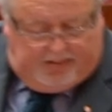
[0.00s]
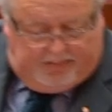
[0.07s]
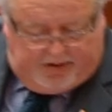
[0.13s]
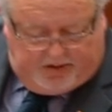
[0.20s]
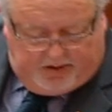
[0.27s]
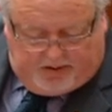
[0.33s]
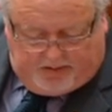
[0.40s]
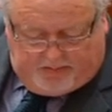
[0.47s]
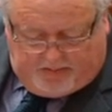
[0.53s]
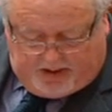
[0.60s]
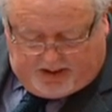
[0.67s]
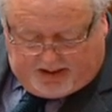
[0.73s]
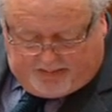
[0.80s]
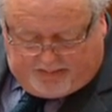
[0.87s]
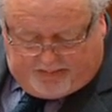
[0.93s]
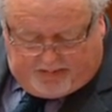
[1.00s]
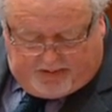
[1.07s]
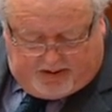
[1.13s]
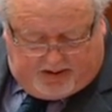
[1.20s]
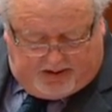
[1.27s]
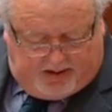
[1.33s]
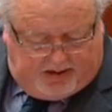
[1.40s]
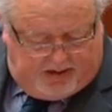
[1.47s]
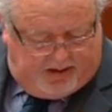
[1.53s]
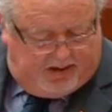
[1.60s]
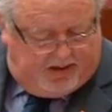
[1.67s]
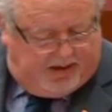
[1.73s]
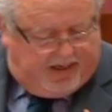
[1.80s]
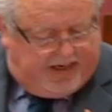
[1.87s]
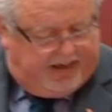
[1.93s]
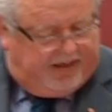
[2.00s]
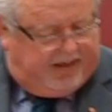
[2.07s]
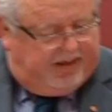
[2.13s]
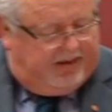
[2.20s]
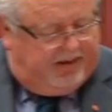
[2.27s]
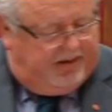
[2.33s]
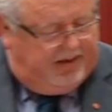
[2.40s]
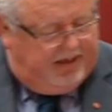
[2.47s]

Mr. Acting